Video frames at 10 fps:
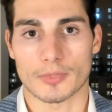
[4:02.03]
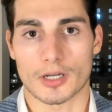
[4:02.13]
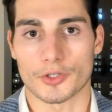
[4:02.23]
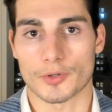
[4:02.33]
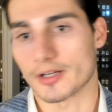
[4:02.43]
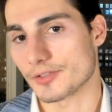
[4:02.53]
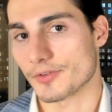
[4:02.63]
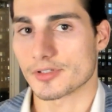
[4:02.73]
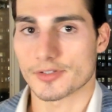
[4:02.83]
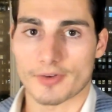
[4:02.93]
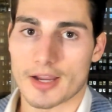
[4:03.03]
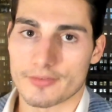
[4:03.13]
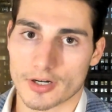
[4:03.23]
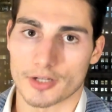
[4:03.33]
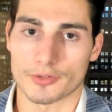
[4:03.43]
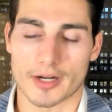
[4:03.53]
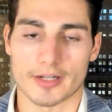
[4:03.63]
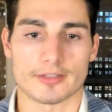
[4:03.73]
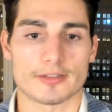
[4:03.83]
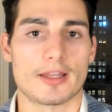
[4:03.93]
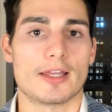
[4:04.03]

underwritings versus 5-year underwritings.